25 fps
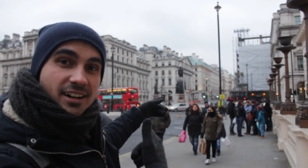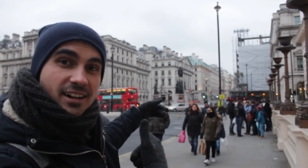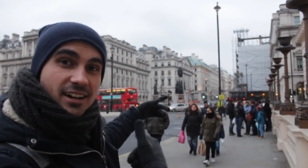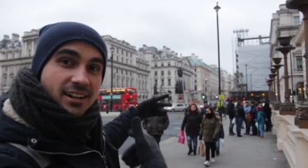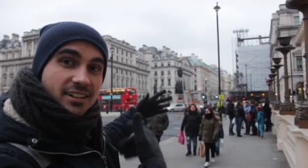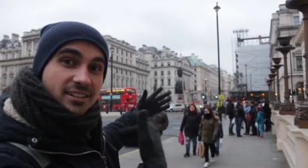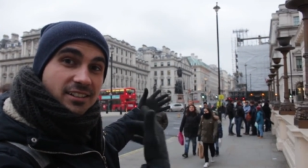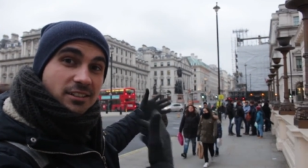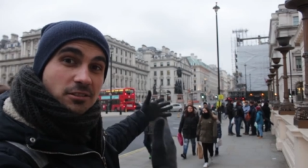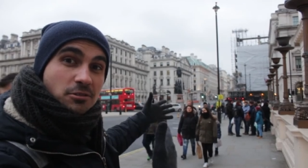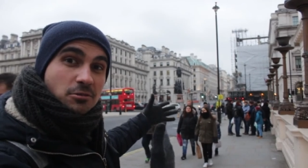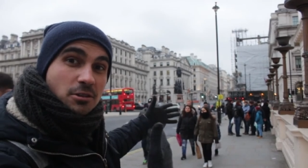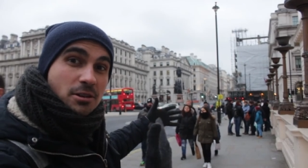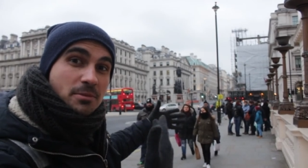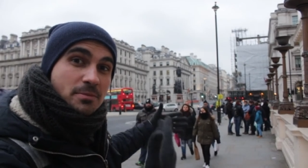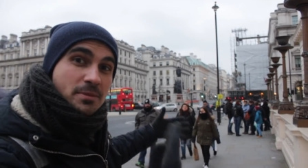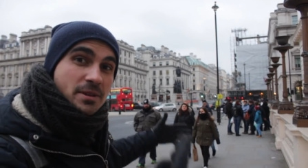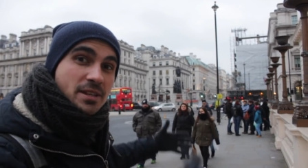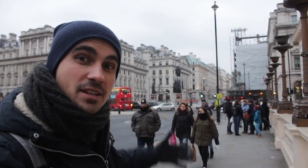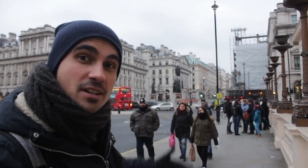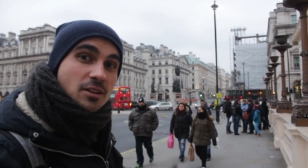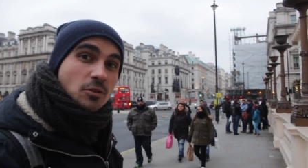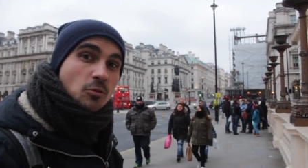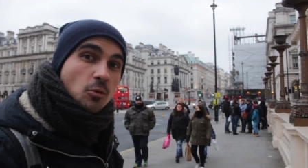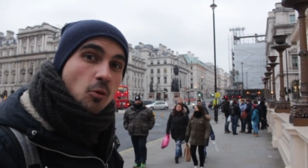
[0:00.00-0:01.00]
are the
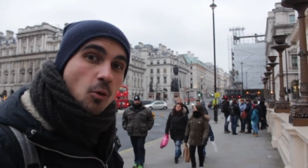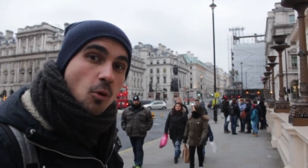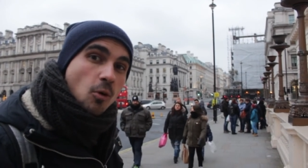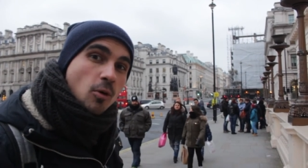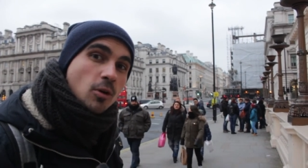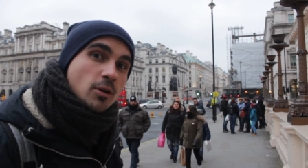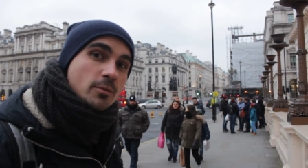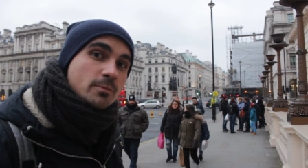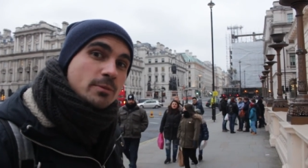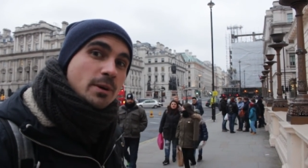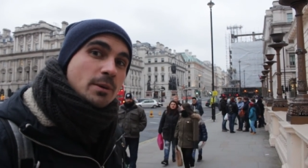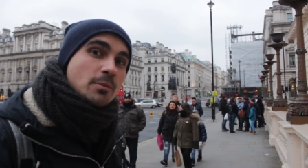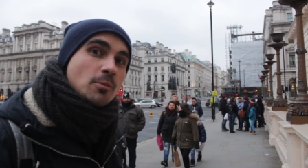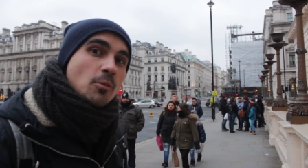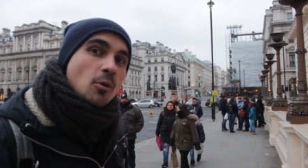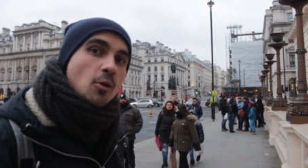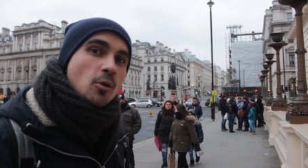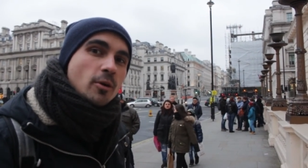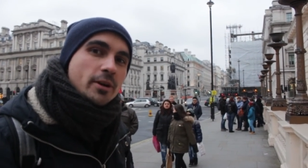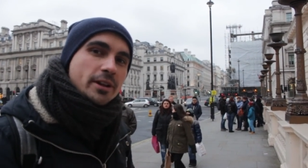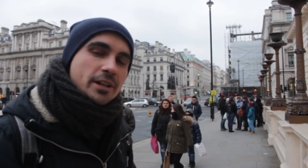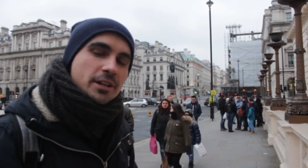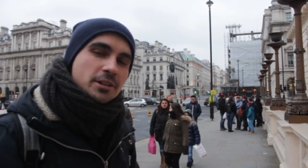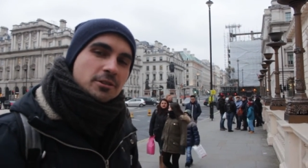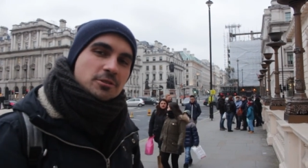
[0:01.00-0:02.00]
Crimean War
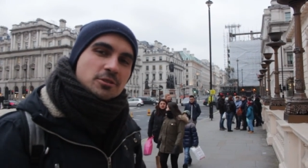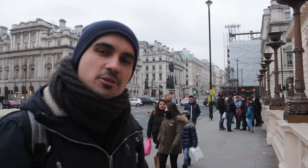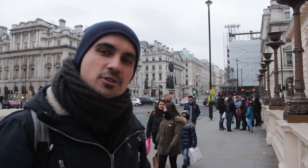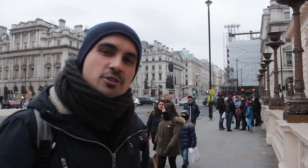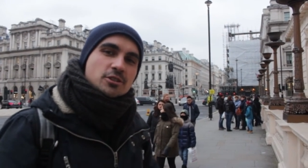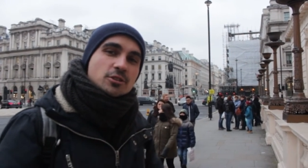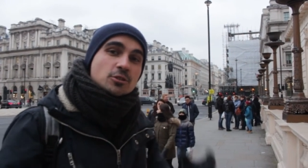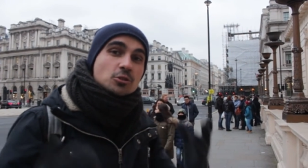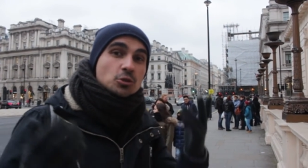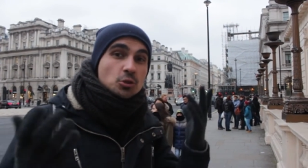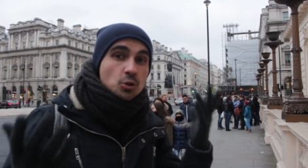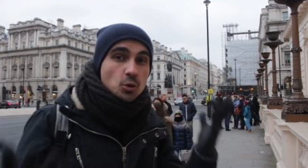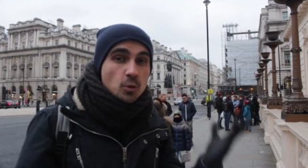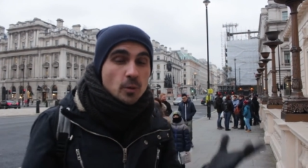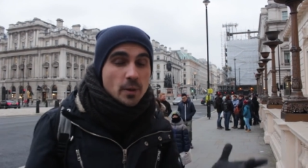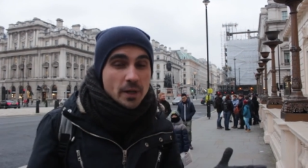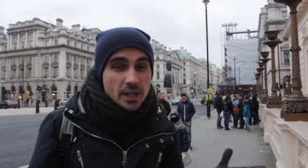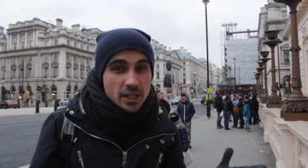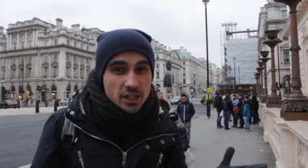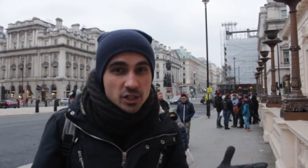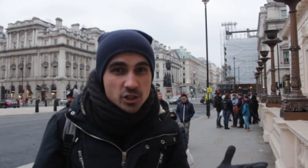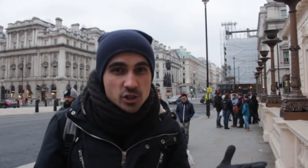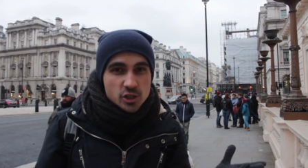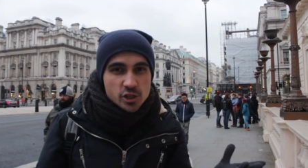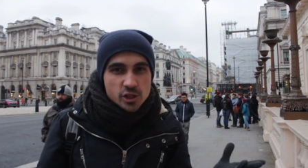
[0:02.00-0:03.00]
memorials to
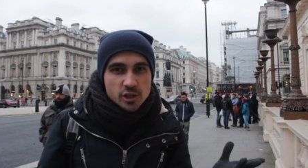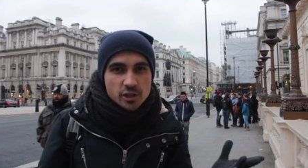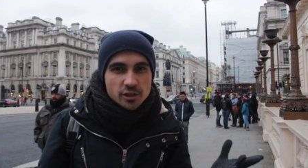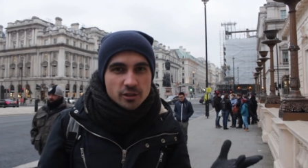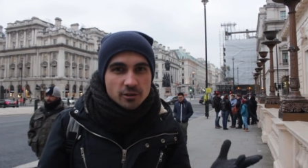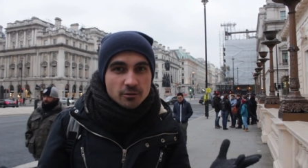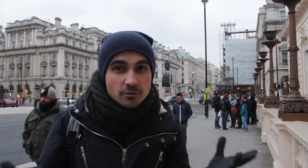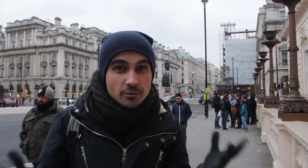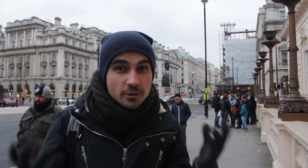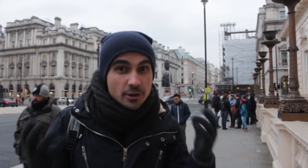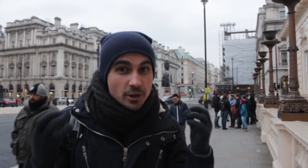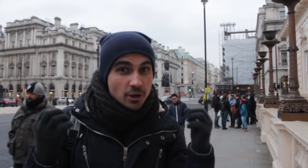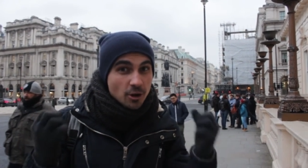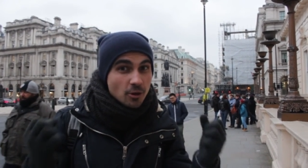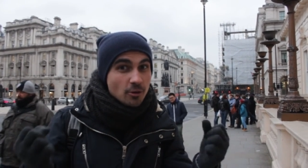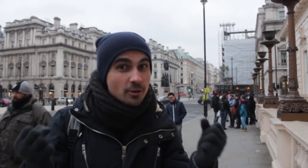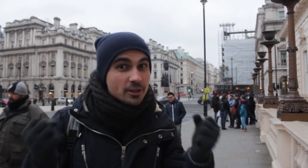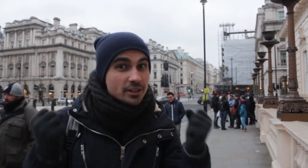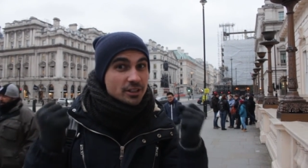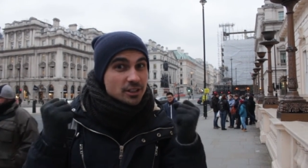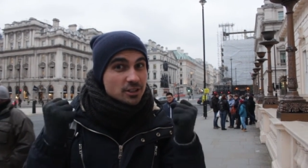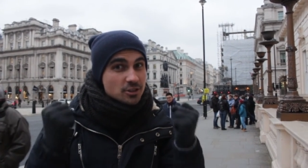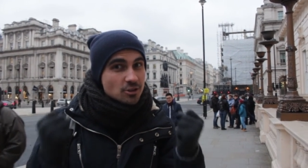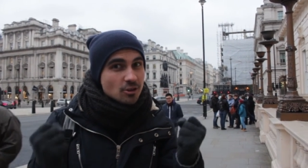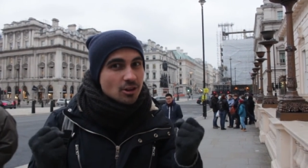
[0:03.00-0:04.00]
which we
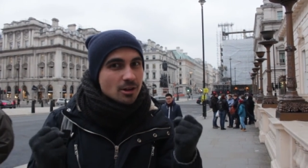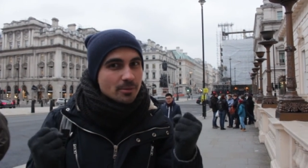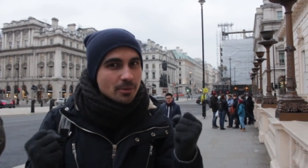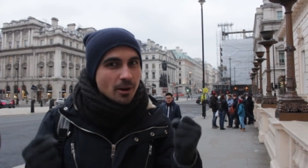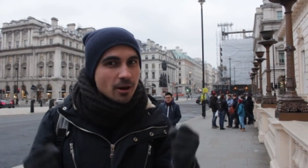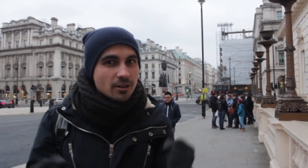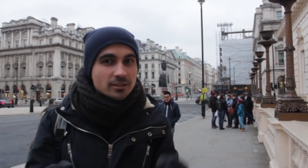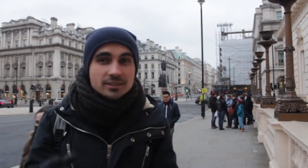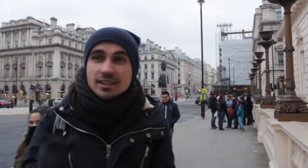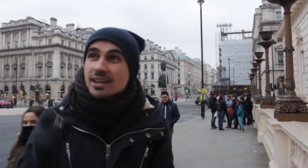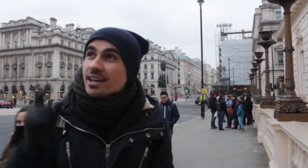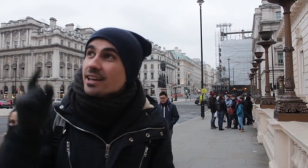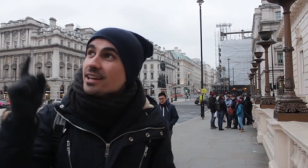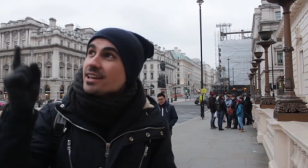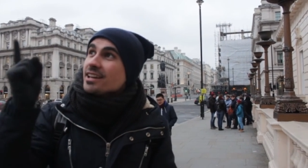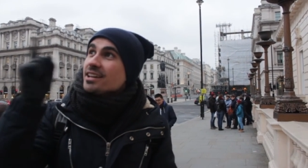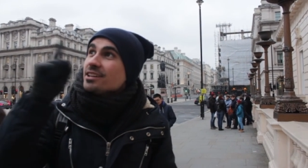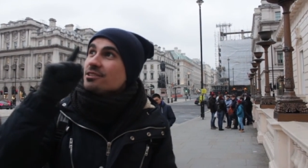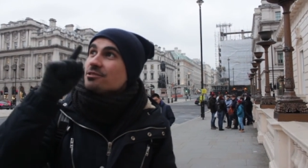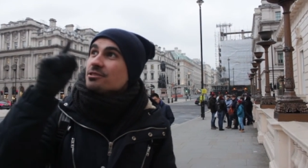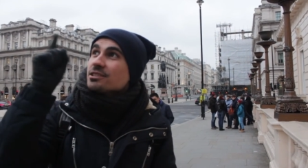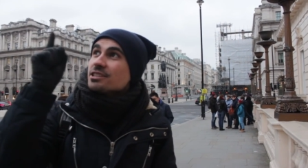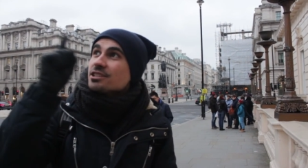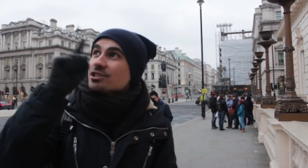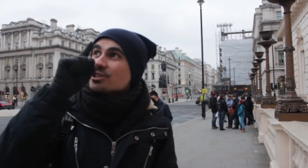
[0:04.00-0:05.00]
already talked about
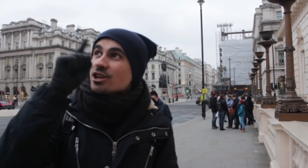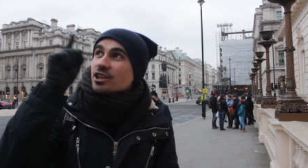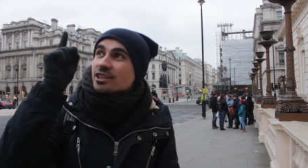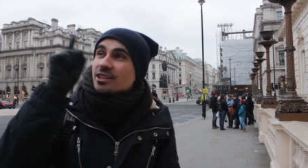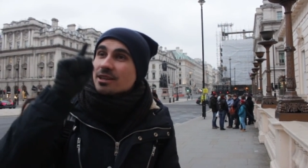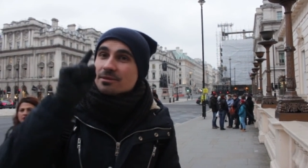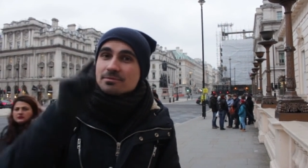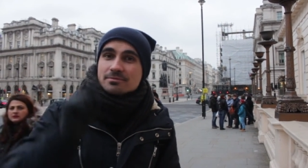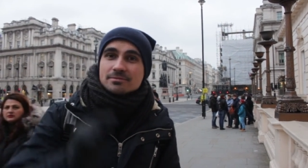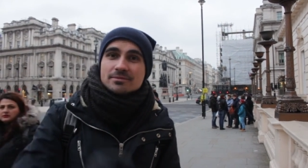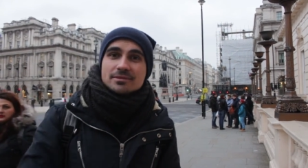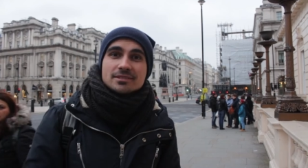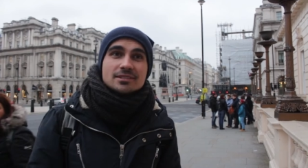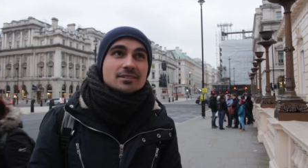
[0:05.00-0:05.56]
and you can check them